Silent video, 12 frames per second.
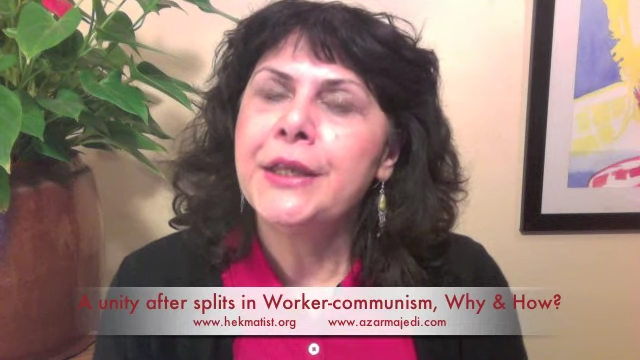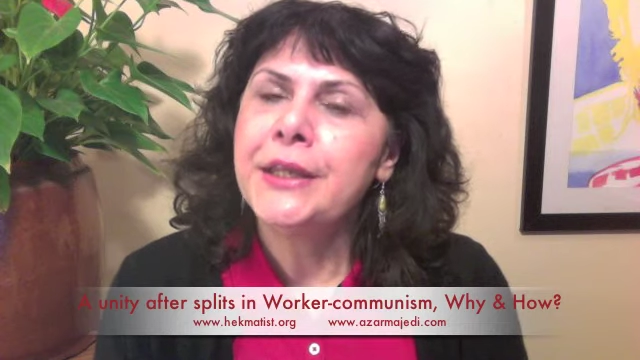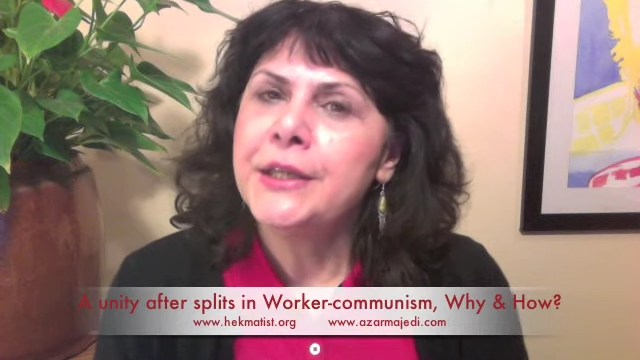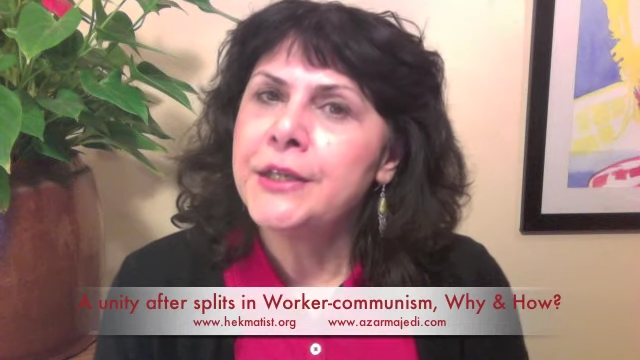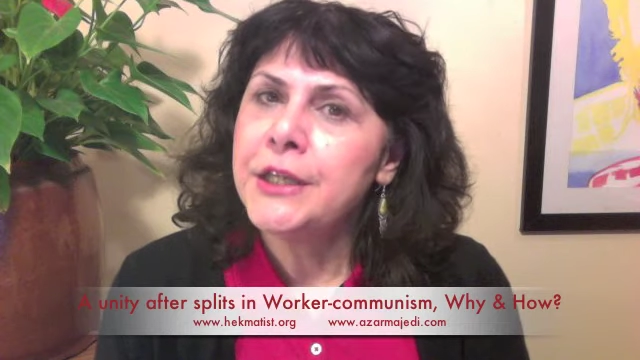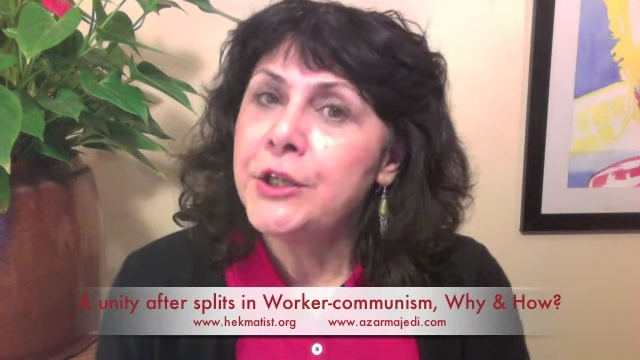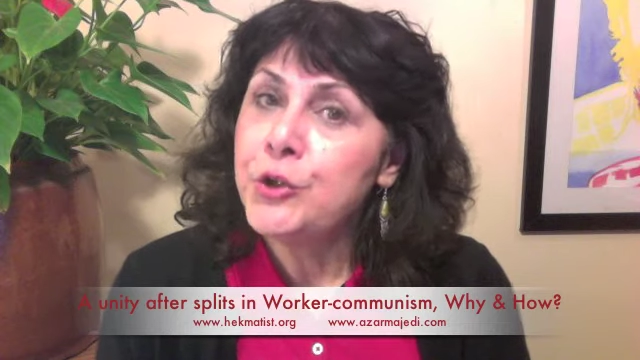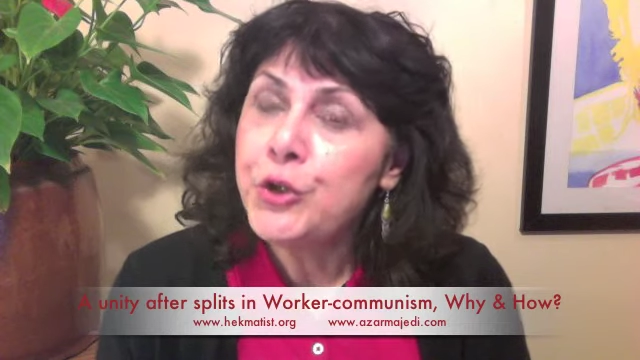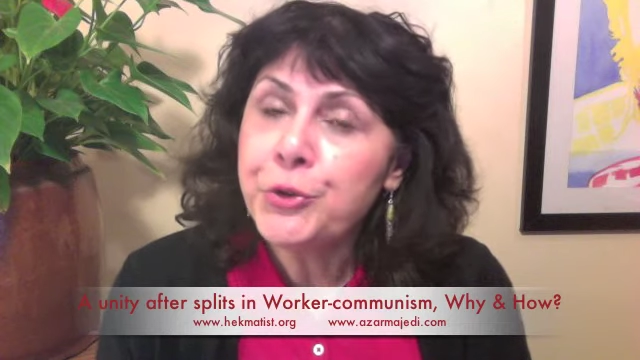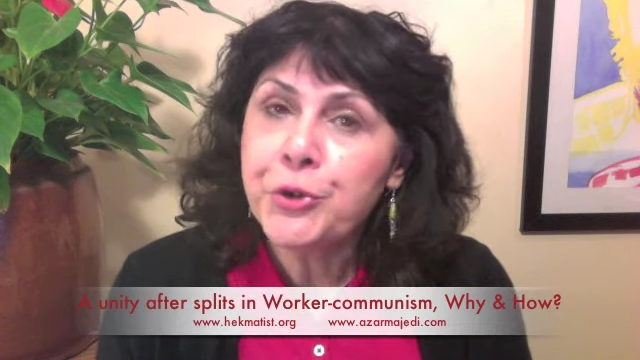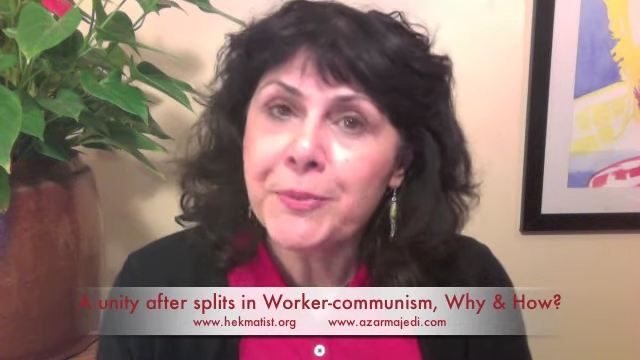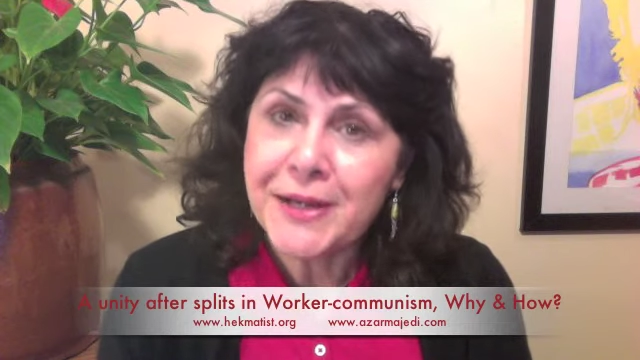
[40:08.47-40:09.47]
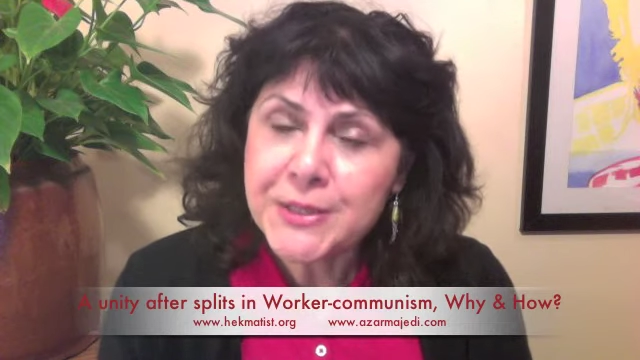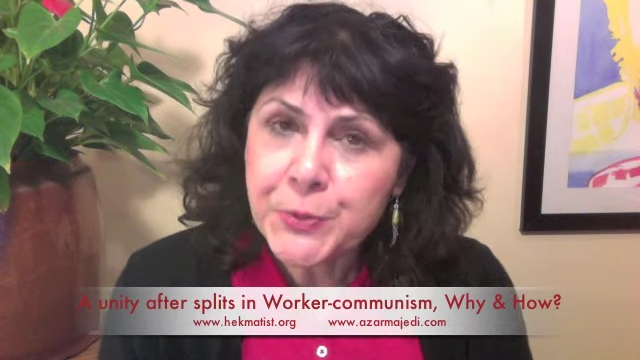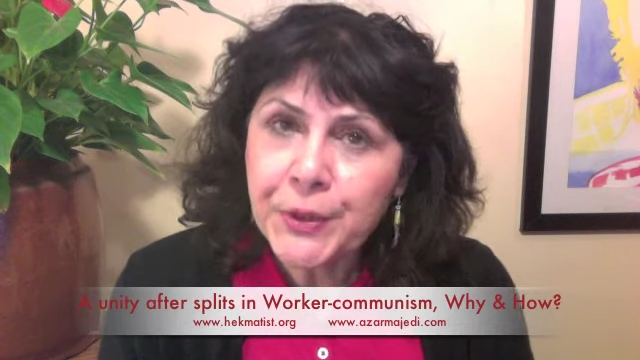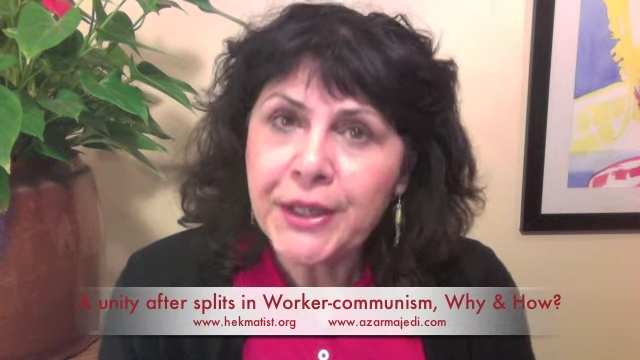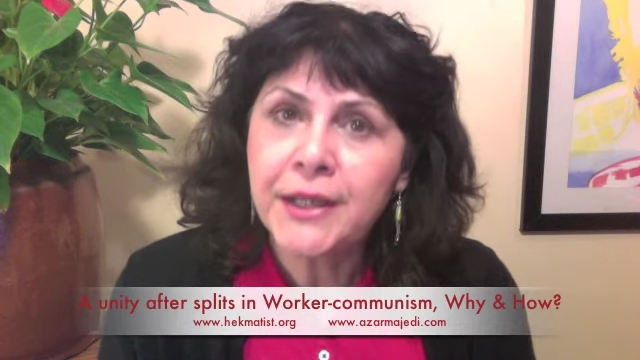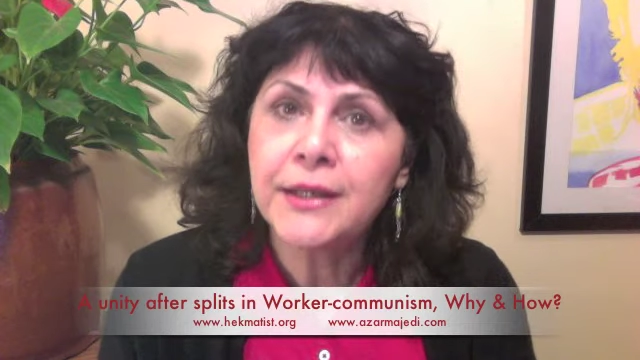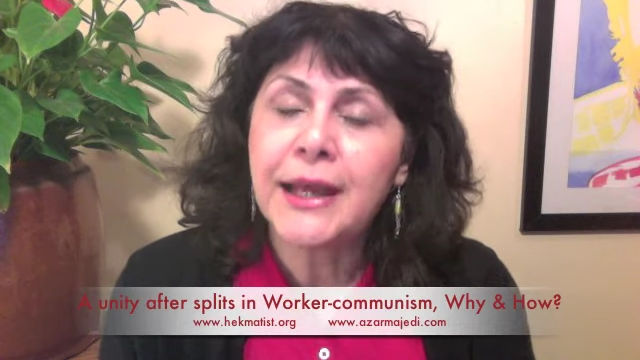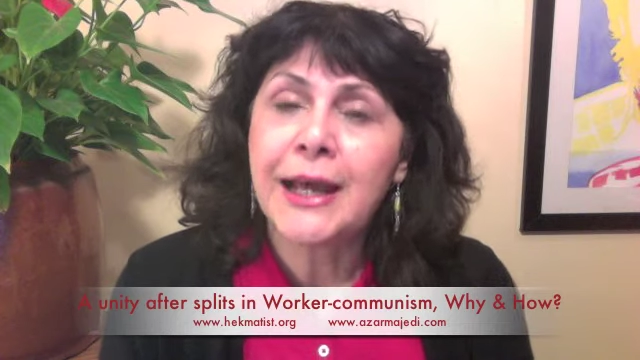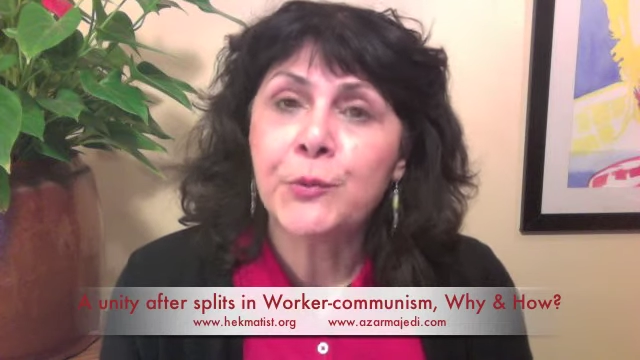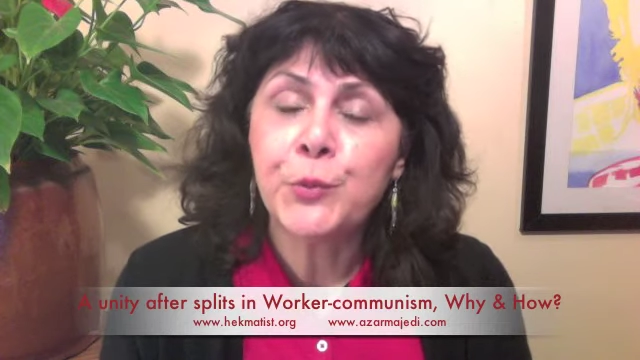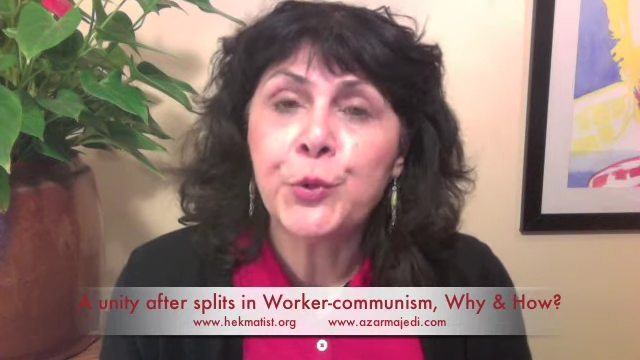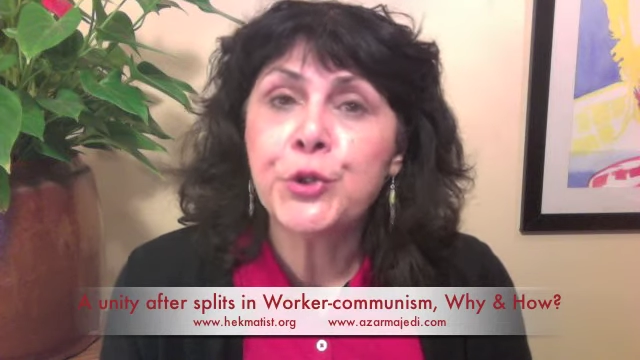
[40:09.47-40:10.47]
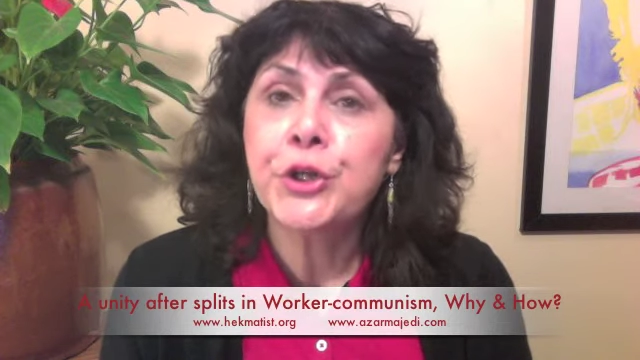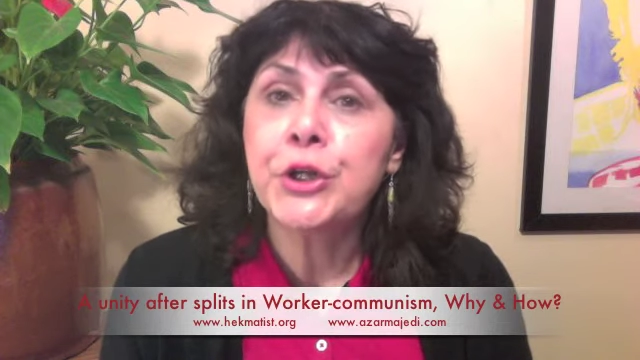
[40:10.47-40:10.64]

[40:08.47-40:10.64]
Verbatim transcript: in in Europe as well, and work